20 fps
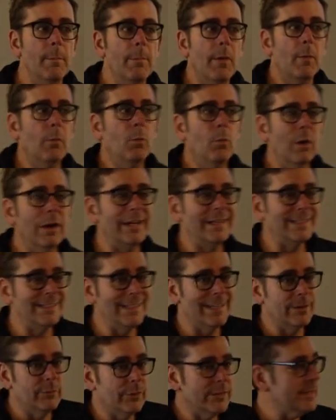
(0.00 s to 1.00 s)
But what it
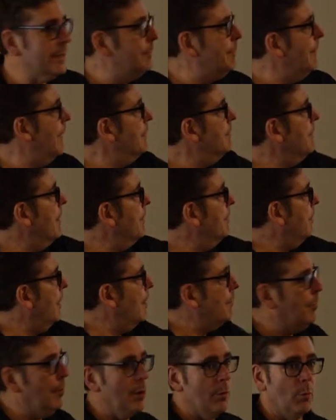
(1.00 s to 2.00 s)
did was it made my
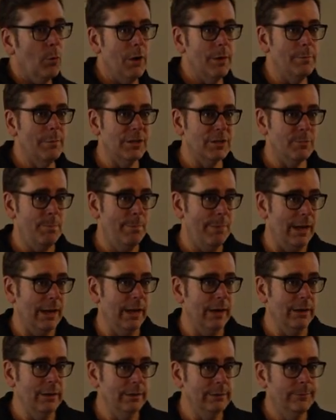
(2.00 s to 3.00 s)
plot point one much
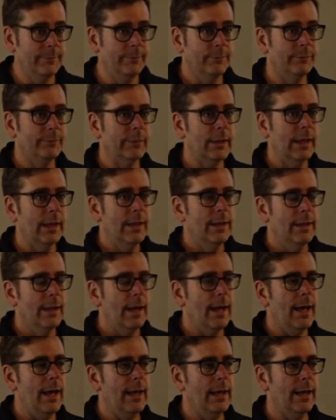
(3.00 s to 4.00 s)
bigger,
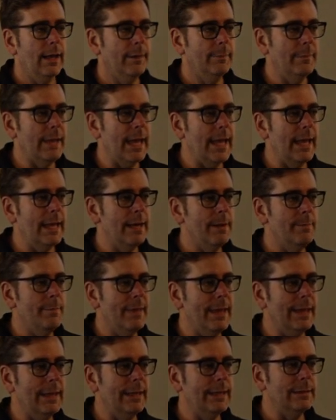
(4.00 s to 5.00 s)
um, and it
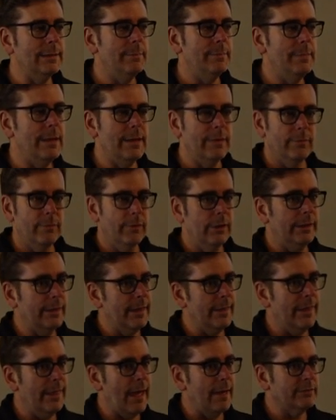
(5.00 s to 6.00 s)
made me
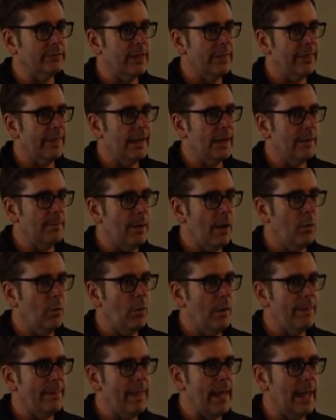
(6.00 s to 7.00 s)
really have to think about
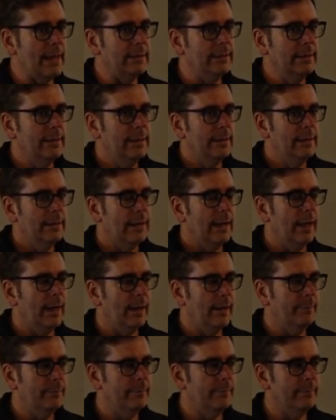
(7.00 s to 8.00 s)
what that
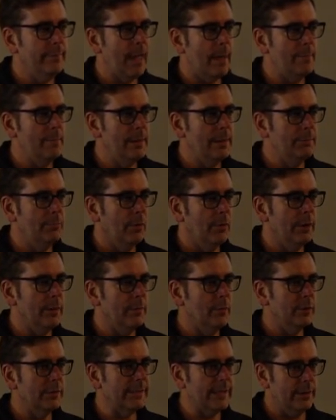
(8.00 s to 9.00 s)
um, that midpoint
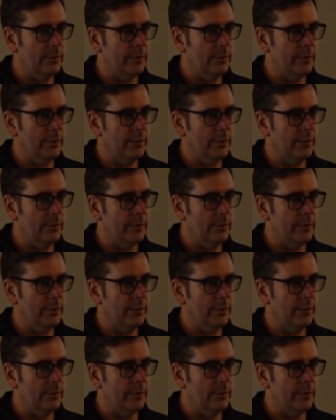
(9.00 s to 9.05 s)
was